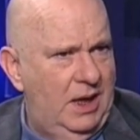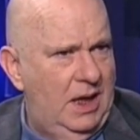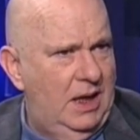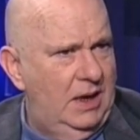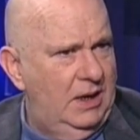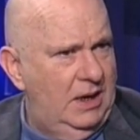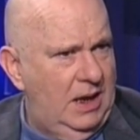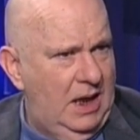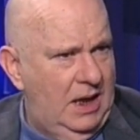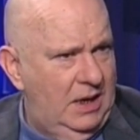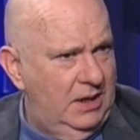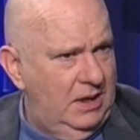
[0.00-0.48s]

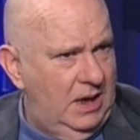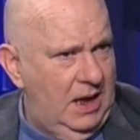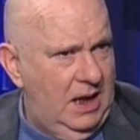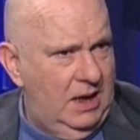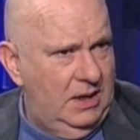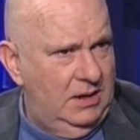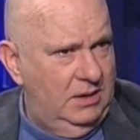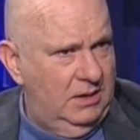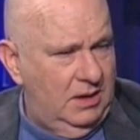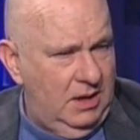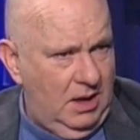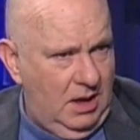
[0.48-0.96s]

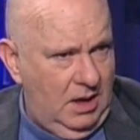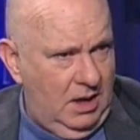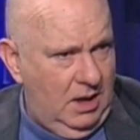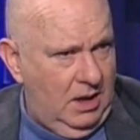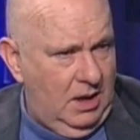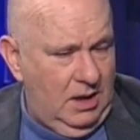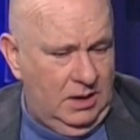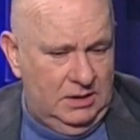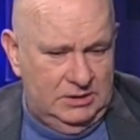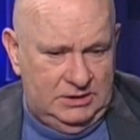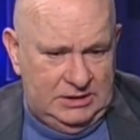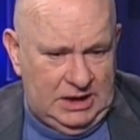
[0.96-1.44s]
and
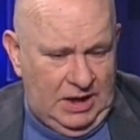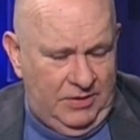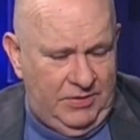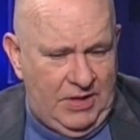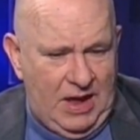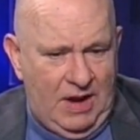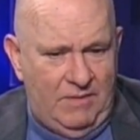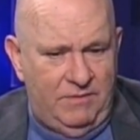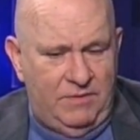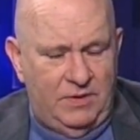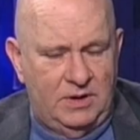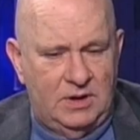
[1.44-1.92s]
South
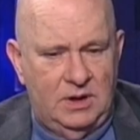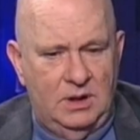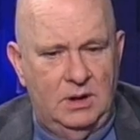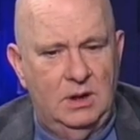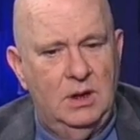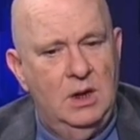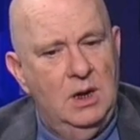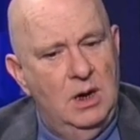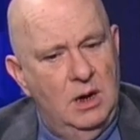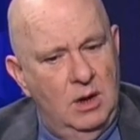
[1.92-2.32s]
Africa.